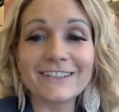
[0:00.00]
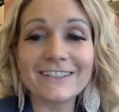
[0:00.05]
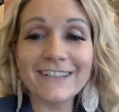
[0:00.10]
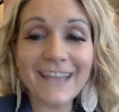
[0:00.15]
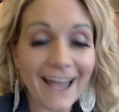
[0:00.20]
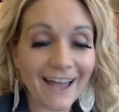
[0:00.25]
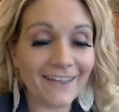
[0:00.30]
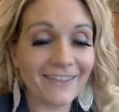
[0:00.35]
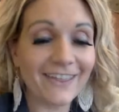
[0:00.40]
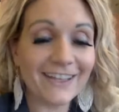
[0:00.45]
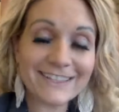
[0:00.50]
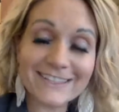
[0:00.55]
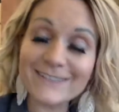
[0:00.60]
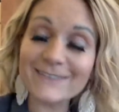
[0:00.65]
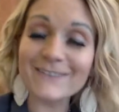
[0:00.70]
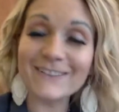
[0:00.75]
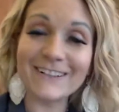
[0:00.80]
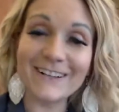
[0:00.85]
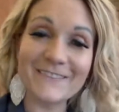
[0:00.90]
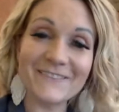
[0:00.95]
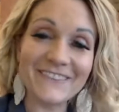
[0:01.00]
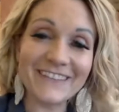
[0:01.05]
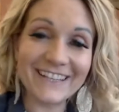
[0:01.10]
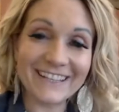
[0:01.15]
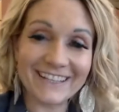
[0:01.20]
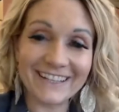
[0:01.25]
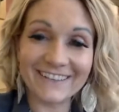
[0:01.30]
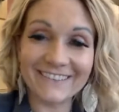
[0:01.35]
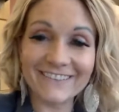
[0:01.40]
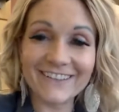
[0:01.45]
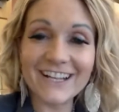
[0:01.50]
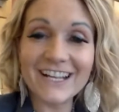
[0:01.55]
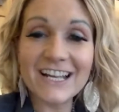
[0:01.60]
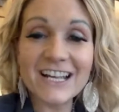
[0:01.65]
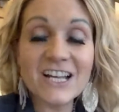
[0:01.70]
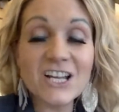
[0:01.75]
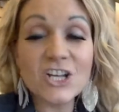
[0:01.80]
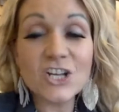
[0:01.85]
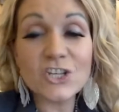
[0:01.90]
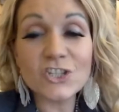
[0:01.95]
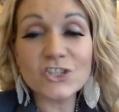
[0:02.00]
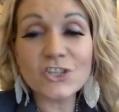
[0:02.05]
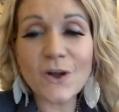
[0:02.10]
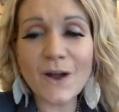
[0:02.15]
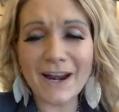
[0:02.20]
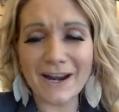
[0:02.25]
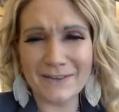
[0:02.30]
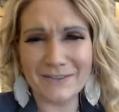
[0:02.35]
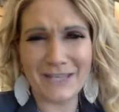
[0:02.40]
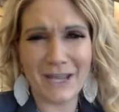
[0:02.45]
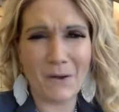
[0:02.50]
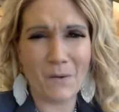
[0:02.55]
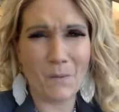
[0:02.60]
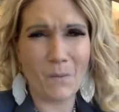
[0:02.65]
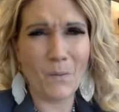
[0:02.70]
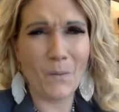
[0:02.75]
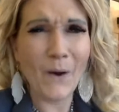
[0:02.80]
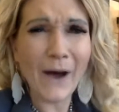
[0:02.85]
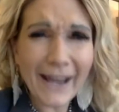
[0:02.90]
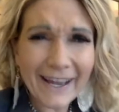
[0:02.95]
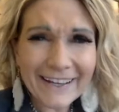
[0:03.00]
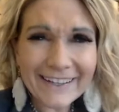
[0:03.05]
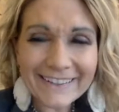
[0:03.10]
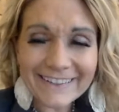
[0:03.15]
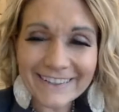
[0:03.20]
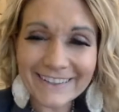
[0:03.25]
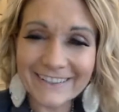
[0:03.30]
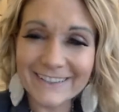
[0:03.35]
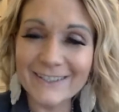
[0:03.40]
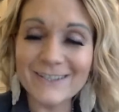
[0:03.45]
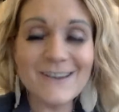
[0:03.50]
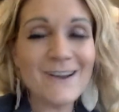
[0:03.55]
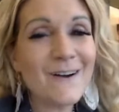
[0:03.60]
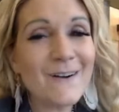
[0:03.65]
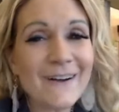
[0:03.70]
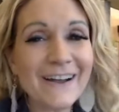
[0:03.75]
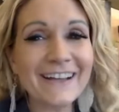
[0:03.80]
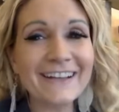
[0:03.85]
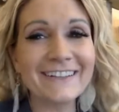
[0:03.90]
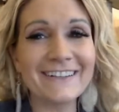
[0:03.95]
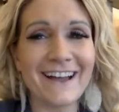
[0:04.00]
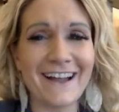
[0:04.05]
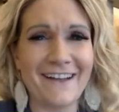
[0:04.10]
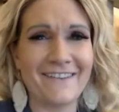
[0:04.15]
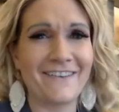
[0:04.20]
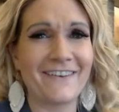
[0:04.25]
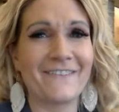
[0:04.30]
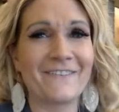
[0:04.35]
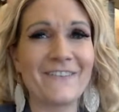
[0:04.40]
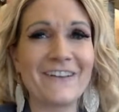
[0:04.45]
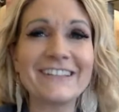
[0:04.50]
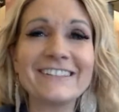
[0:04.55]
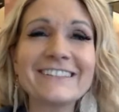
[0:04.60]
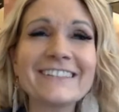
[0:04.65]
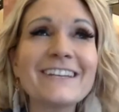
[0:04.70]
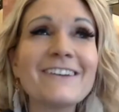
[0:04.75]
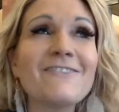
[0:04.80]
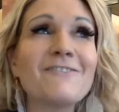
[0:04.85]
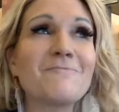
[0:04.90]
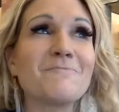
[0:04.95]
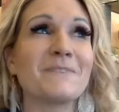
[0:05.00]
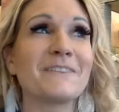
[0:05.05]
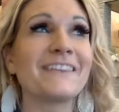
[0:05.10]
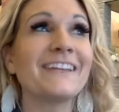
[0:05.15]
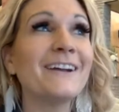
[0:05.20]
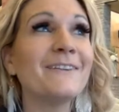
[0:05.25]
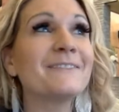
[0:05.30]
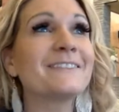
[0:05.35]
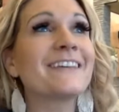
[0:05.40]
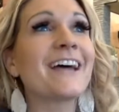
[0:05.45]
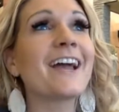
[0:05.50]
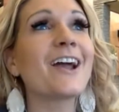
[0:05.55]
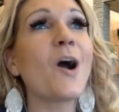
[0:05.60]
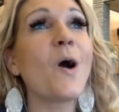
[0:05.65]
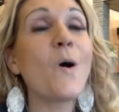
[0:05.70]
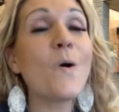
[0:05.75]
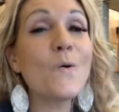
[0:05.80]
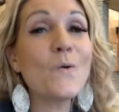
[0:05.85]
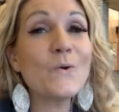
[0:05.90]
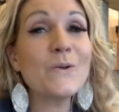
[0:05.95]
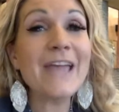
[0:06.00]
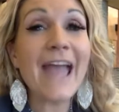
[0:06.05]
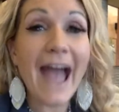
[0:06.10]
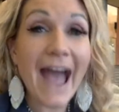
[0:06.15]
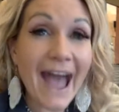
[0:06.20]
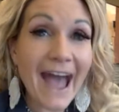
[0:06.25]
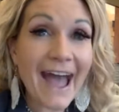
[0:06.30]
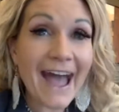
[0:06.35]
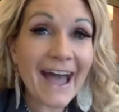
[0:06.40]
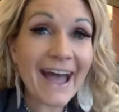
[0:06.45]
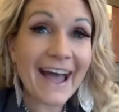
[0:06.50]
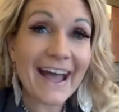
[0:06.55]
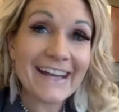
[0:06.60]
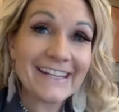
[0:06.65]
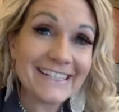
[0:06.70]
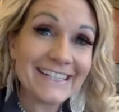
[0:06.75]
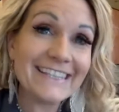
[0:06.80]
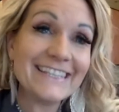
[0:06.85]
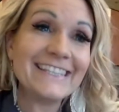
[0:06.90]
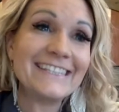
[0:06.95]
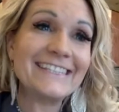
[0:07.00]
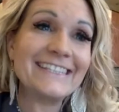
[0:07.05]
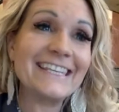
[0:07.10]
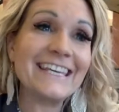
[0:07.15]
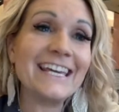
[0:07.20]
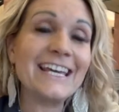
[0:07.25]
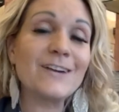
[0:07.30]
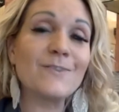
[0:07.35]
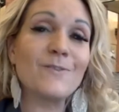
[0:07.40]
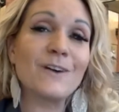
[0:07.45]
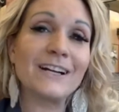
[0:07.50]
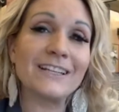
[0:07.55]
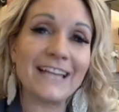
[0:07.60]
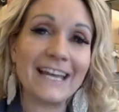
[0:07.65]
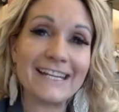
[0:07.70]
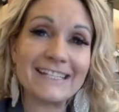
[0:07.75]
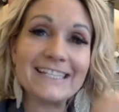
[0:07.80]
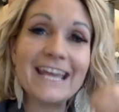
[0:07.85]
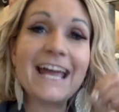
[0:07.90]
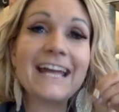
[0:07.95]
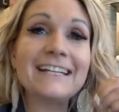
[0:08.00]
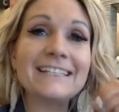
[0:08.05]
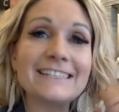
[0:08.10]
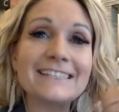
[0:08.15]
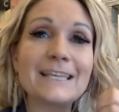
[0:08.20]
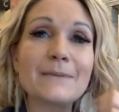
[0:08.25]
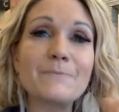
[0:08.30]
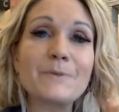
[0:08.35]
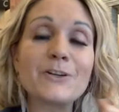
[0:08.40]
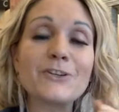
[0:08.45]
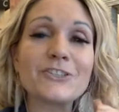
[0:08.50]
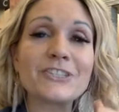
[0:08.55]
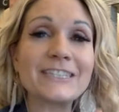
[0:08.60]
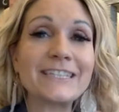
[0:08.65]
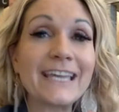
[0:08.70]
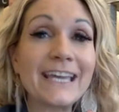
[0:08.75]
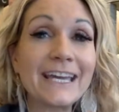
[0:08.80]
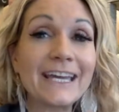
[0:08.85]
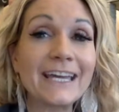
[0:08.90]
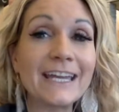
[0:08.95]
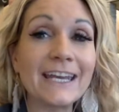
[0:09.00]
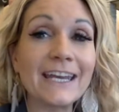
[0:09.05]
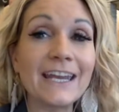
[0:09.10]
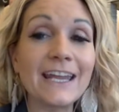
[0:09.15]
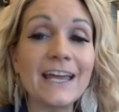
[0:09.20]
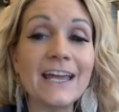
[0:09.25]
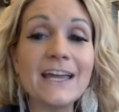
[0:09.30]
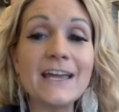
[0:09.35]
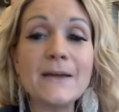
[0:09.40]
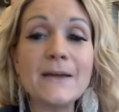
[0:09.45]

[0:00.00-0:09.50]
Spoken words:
Yeah, that's the word I'm thinking of. So, and I was like, what? No, I do not have a facelift. But then I was like, oh yeah, I did this thing where it tightens up your skin.